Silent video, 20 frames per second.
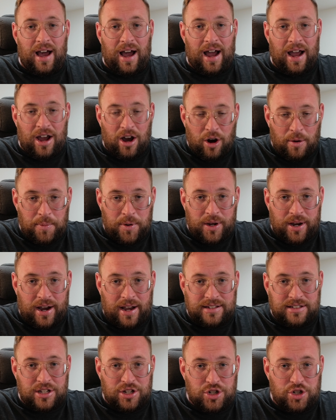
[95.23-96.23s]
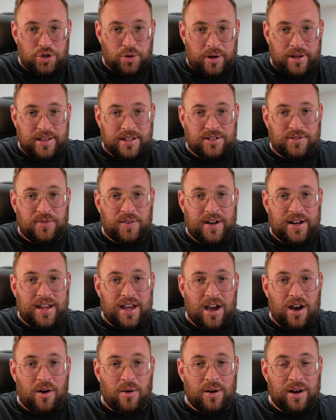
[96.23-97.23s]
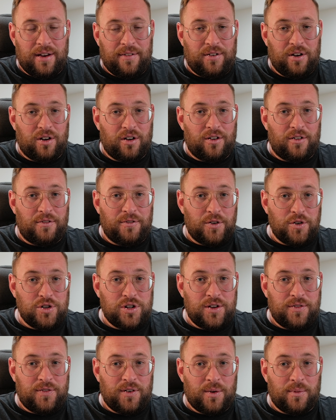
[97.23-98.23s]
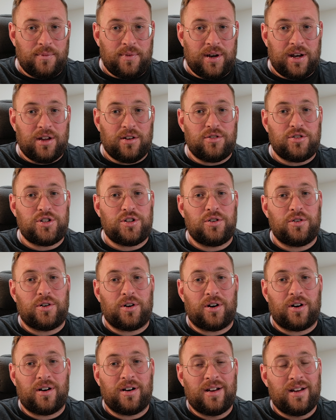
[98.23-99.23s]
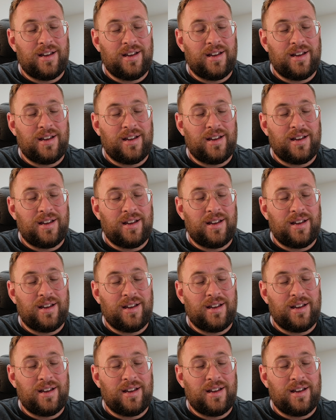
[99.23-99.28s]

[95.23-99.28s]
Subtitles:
I hope you guys enjoyed this video, and if you're a Fujifilm video shooter,